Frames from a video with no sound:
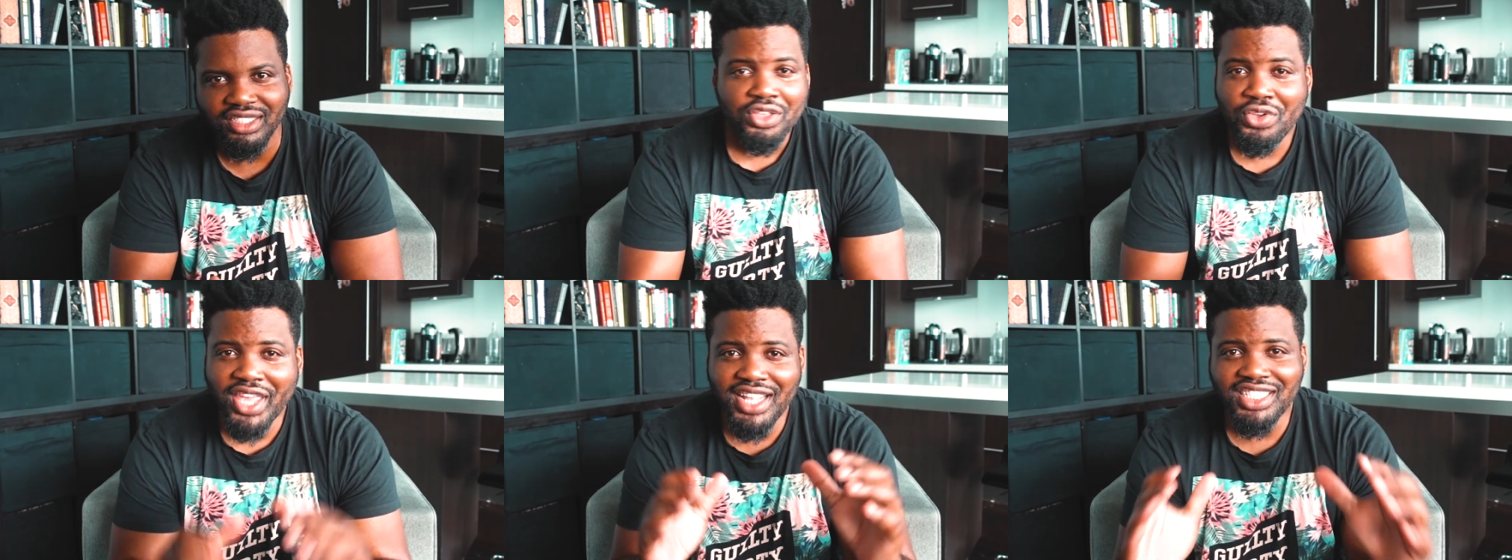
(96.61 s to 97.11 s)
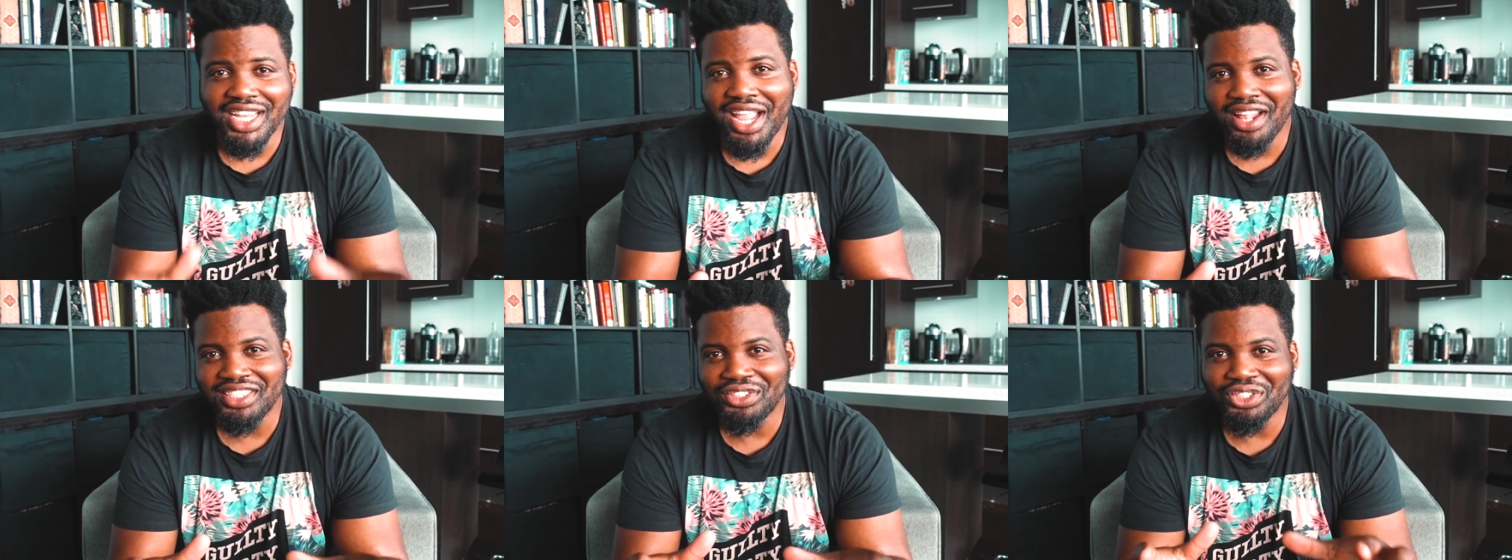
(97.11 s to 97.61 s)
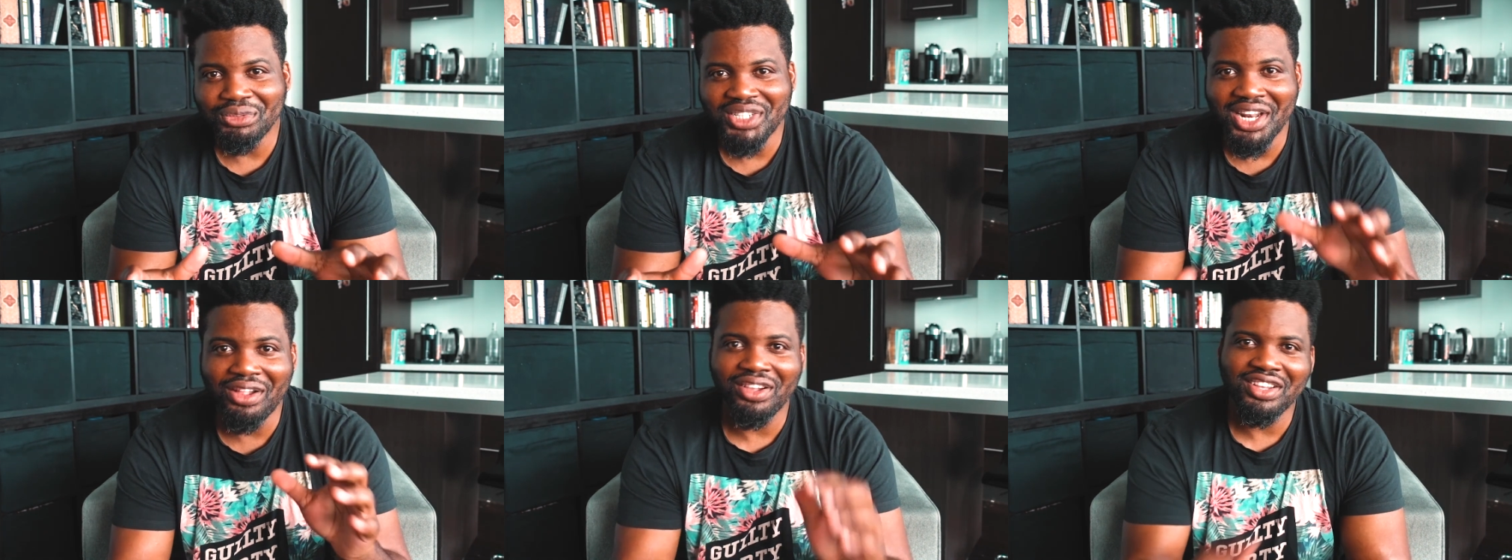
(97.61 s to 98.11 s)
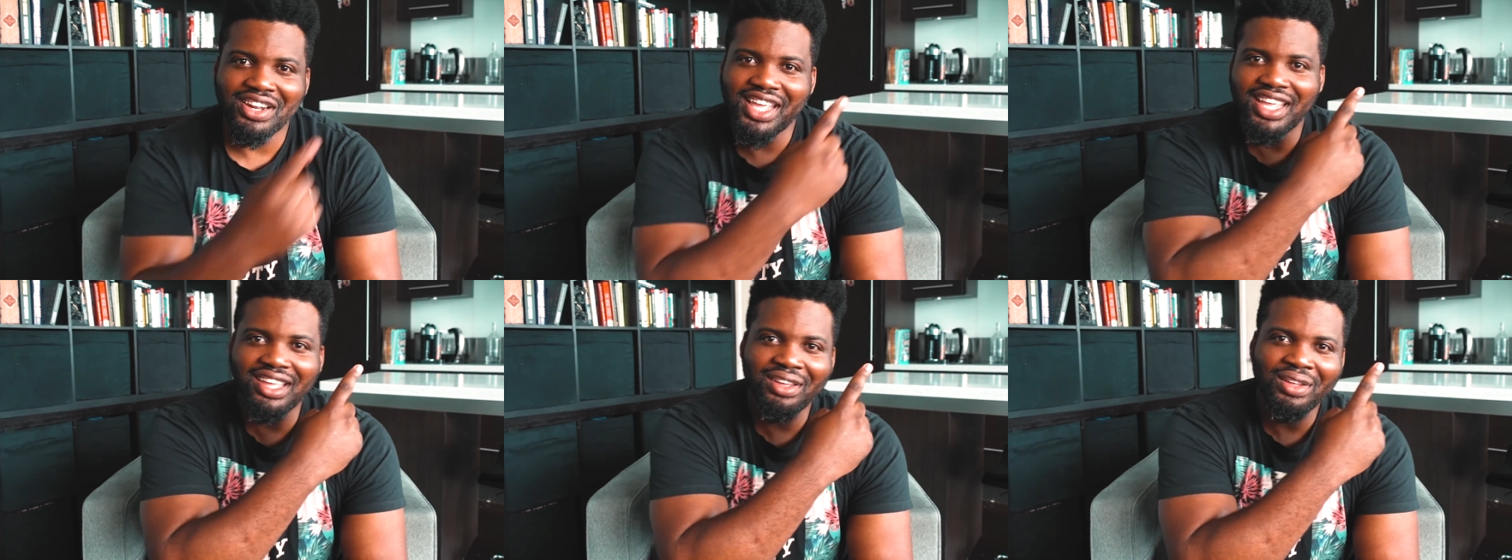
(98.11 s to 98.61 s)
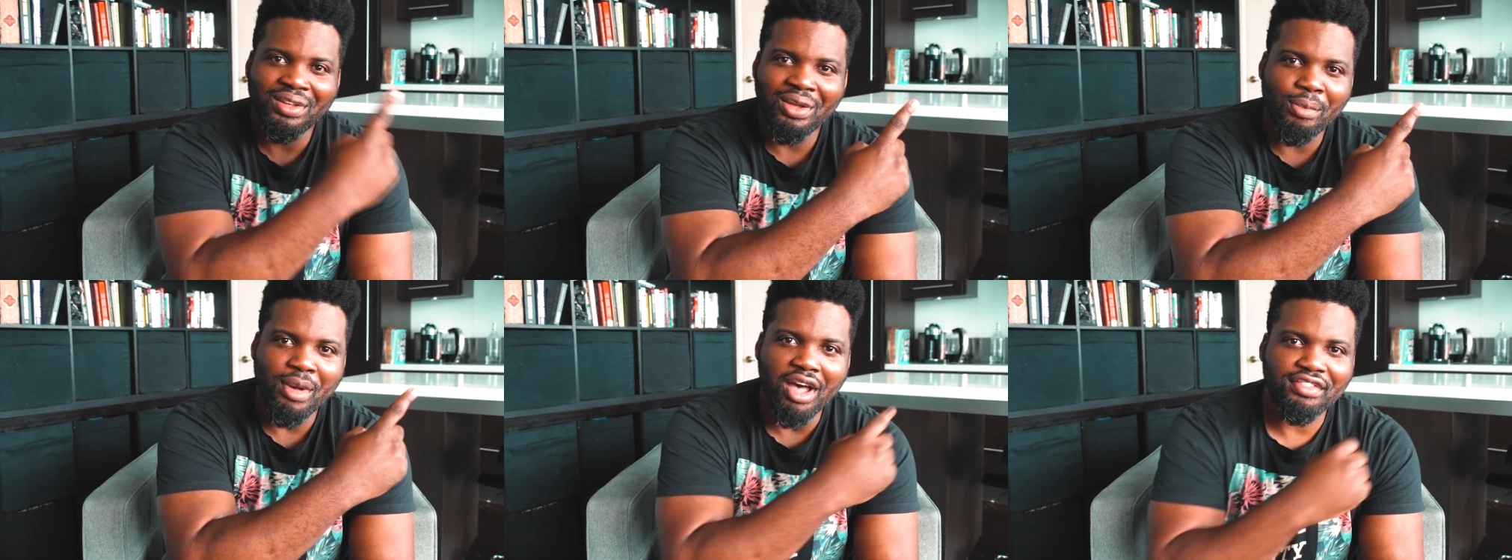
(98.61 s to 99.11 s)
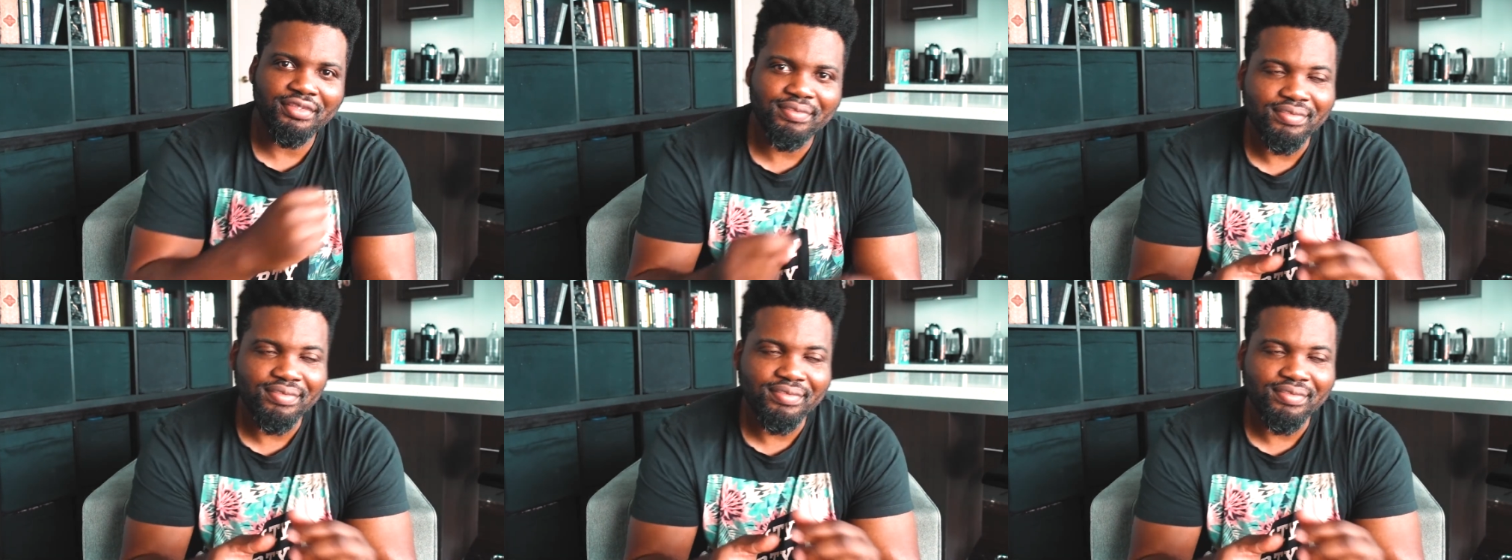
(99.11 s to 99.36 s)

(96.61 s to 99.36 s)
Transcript: You can check out his YouTube channel on the link above.